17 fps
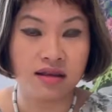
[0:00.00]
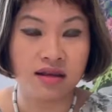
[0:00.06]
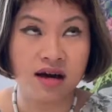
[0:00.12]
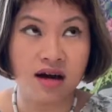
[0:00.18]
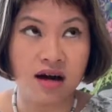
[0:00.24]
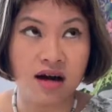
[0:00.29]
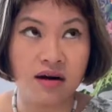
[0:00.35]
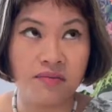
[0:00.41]

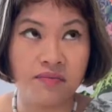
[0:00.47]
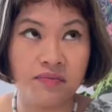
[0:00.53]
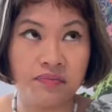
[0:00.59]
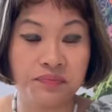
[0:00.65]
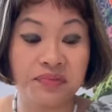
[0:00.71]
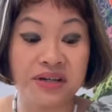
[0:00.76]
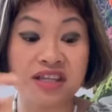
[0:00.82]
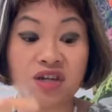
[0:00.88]

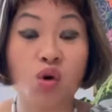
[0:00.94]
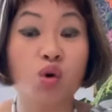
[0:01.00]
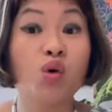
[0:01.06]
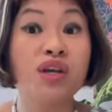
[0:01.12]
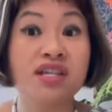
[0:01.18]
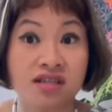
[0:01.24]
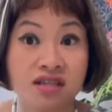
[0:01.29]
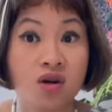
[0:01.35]
but the
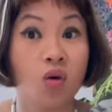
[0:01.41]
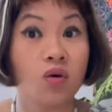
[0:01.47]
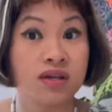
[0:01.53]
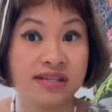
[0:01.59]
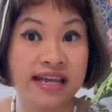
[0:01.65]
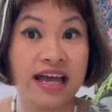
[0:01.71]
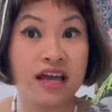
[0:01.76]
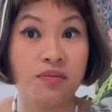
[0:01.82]
crystal
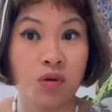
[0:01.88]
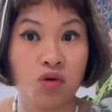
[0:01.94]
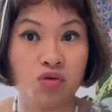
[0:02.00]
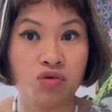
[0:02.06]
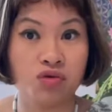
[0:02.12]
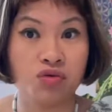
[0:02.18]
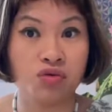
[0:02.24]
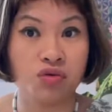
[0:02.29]
is
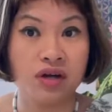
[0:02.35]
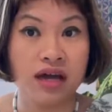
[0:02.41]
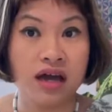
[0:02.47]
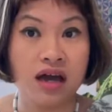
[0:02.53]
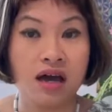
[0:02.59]
able to.